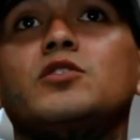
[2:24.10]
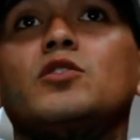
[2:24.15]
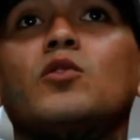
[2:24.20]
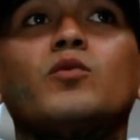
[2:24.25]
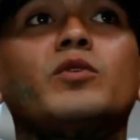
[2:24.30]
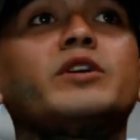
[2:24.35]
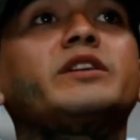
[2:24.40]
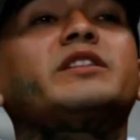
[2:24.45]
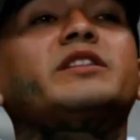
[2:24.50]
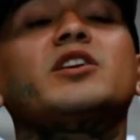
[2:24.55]
you know
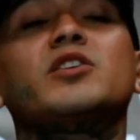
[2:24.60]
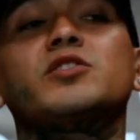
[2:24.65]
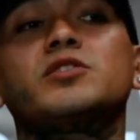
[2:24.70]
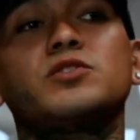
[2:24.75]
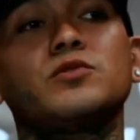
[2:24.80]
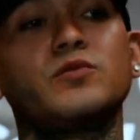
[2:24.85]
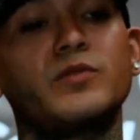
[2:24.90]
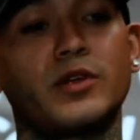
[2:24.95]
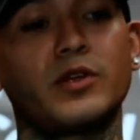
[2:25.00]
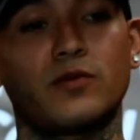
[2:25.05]
what, they're
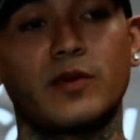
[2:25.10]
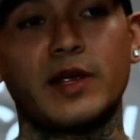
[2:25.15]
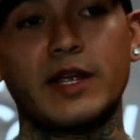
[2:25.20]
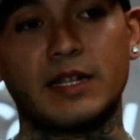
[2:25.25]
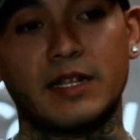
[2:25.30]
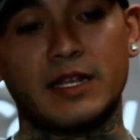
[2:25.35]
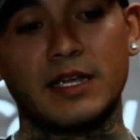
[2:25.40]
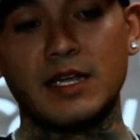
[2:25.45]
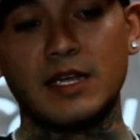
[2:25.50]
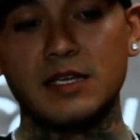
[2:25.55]
doing
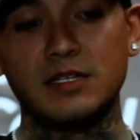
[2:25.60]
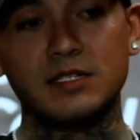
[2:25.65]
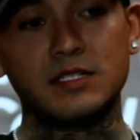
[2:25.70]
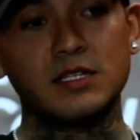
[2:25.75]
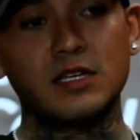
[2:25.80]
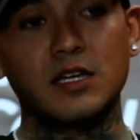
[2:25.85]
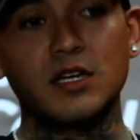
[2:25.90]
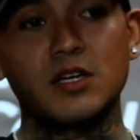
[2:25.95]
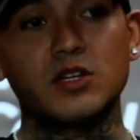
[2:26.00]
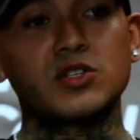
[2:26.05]
great
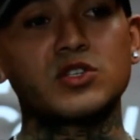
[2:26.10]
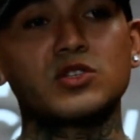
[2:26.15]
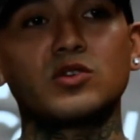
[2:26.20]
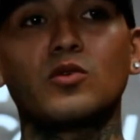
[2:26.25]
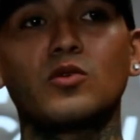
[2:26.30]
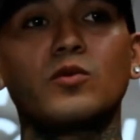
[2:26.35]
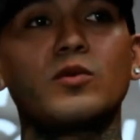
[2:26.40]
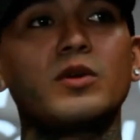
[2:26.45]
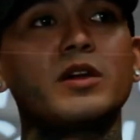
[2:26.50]
things. So